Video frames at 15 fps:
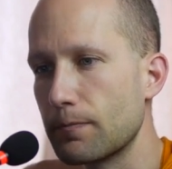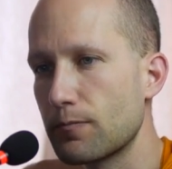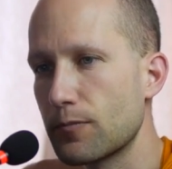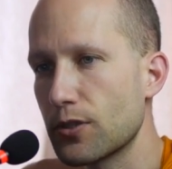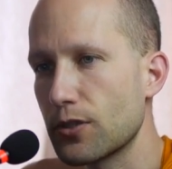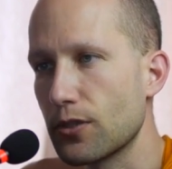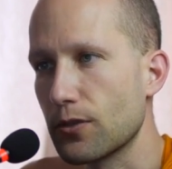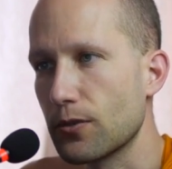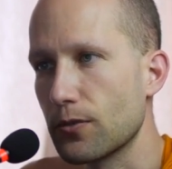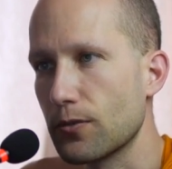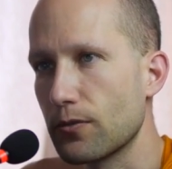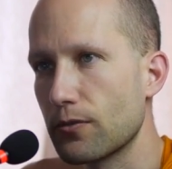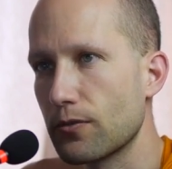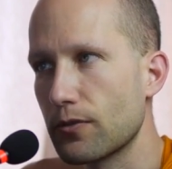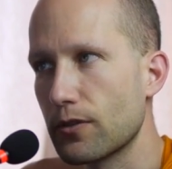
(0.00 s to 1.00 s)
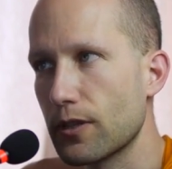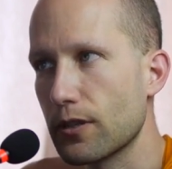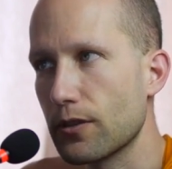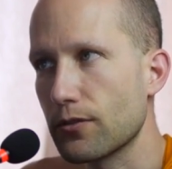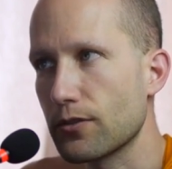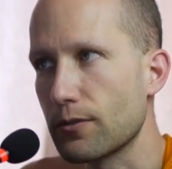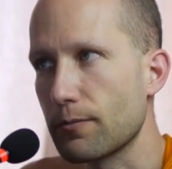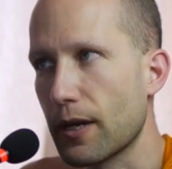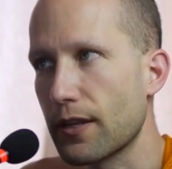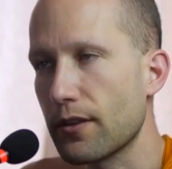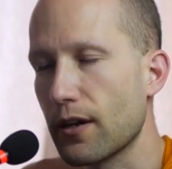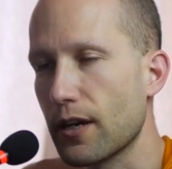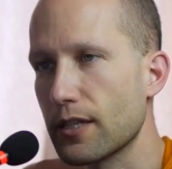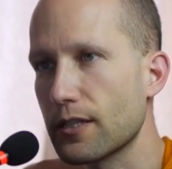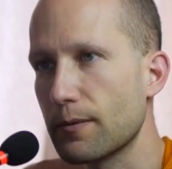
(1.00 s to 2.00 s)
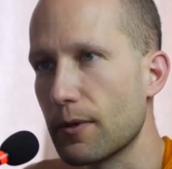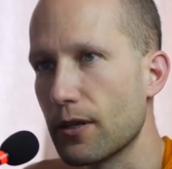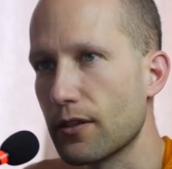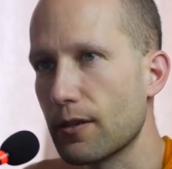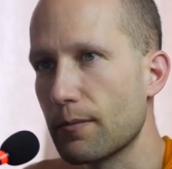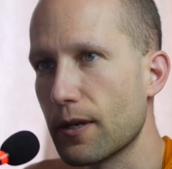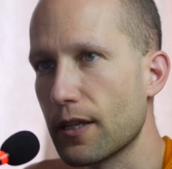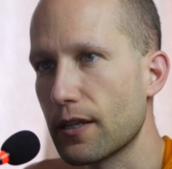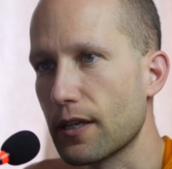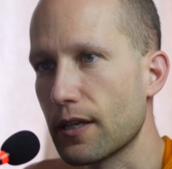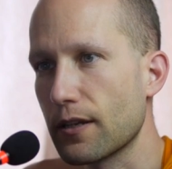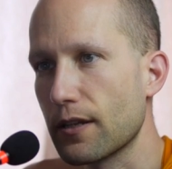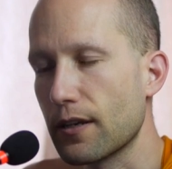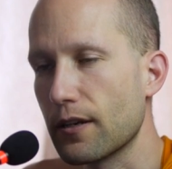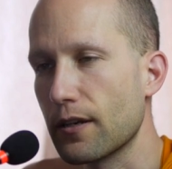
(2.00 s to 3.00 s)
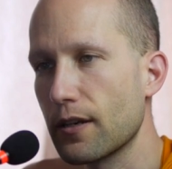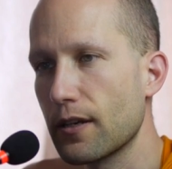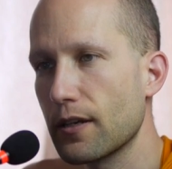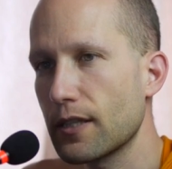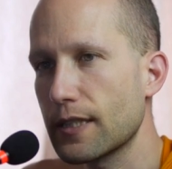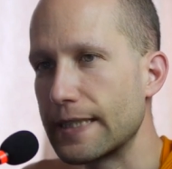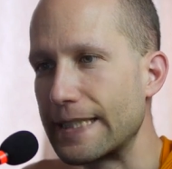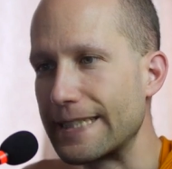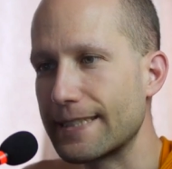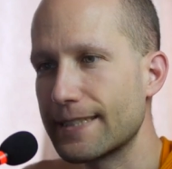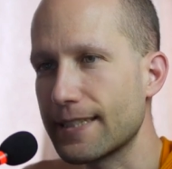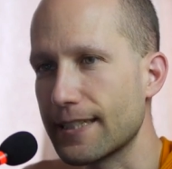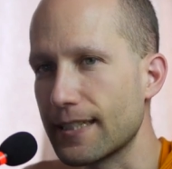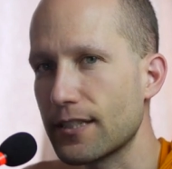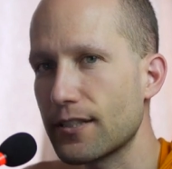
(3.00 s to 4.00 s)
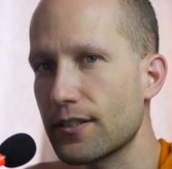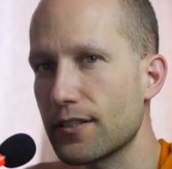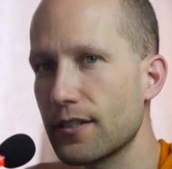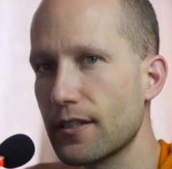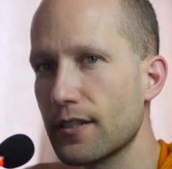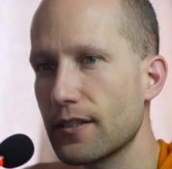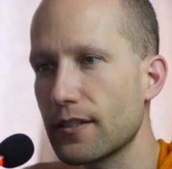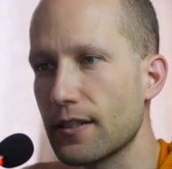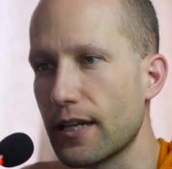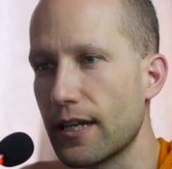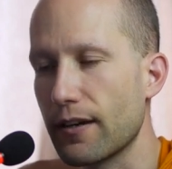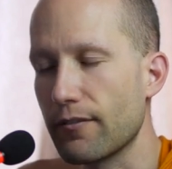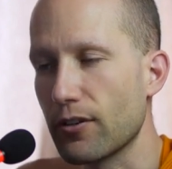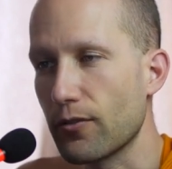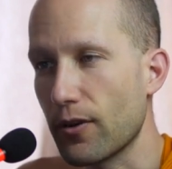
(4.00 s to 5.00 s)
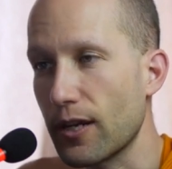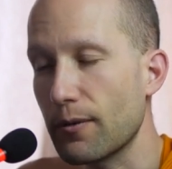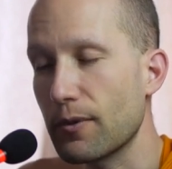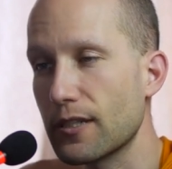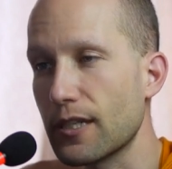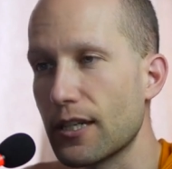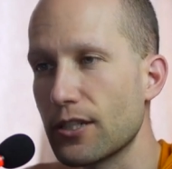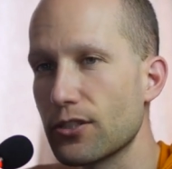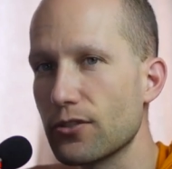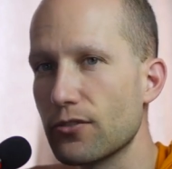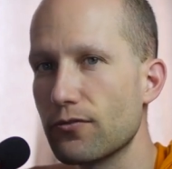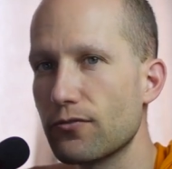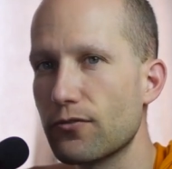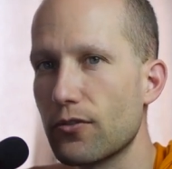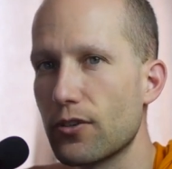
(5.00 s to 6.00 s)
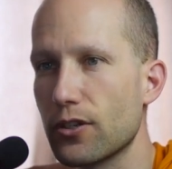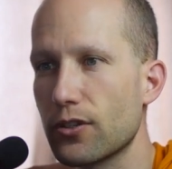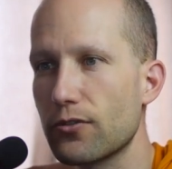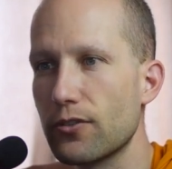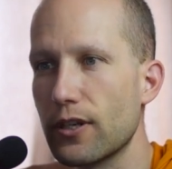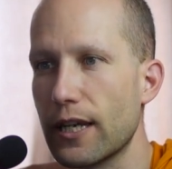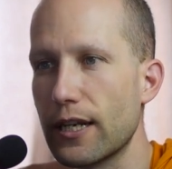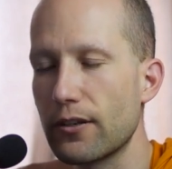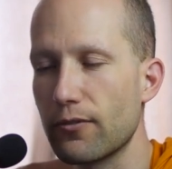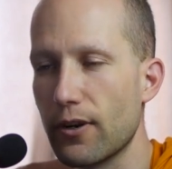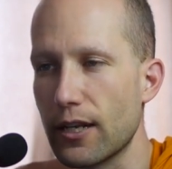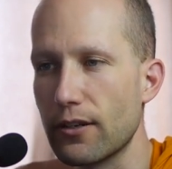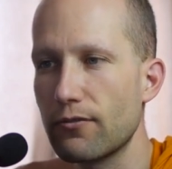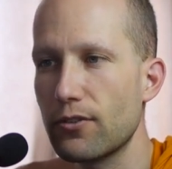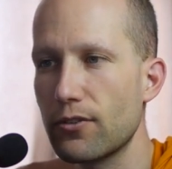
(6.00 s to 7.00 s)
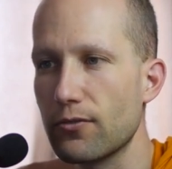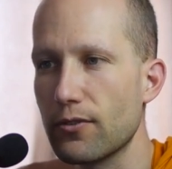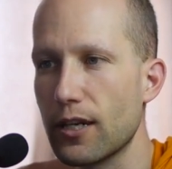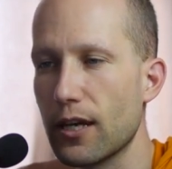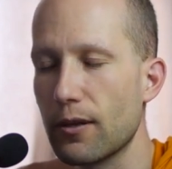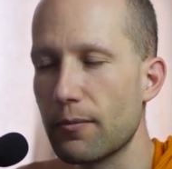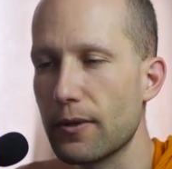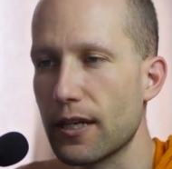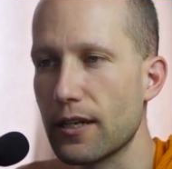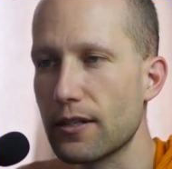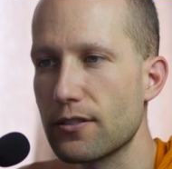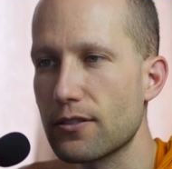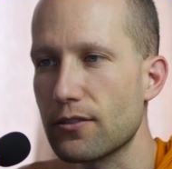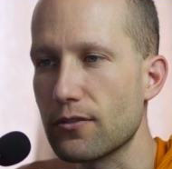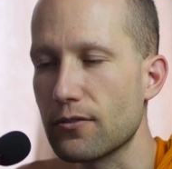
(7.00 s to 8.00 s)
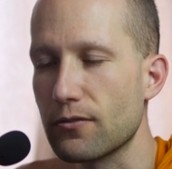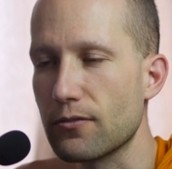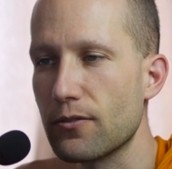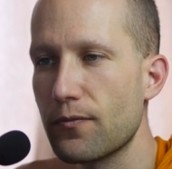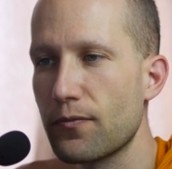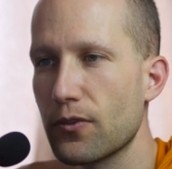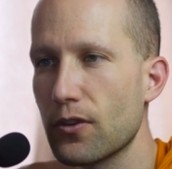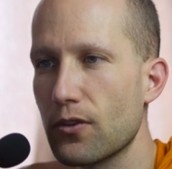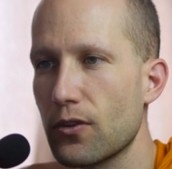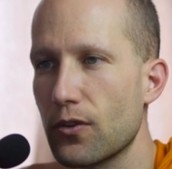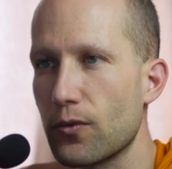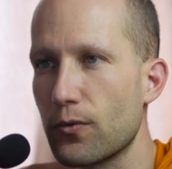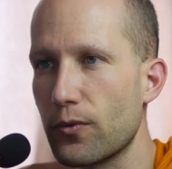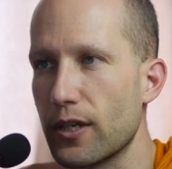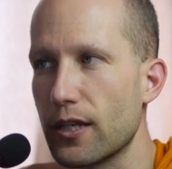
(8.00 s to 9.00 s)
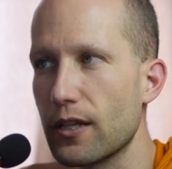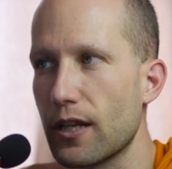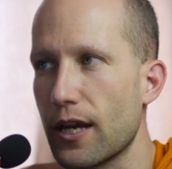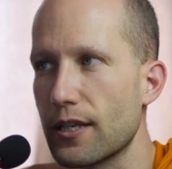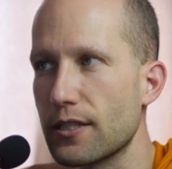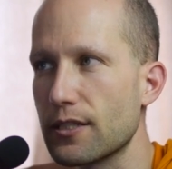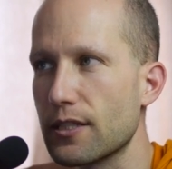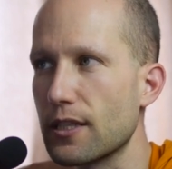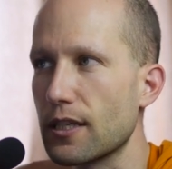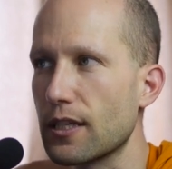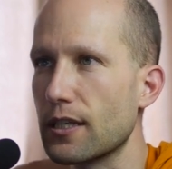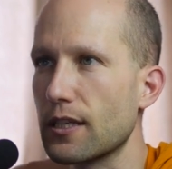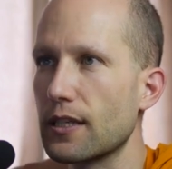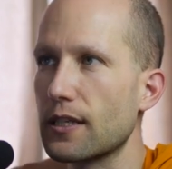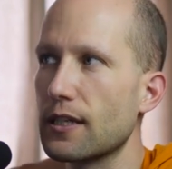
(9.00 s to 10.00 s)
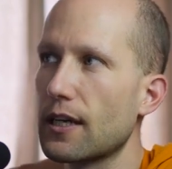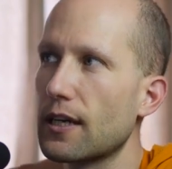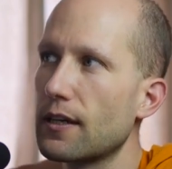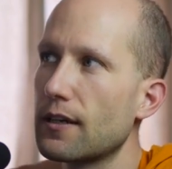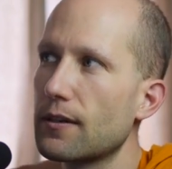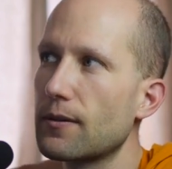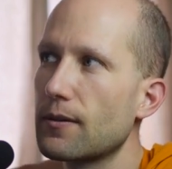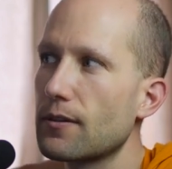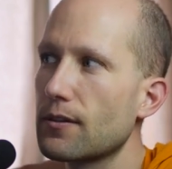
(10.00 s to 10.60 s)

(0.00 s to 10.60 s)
So those are my thoughts about them. I think they're neat things that have a great potential for creating right view and helping us to realize the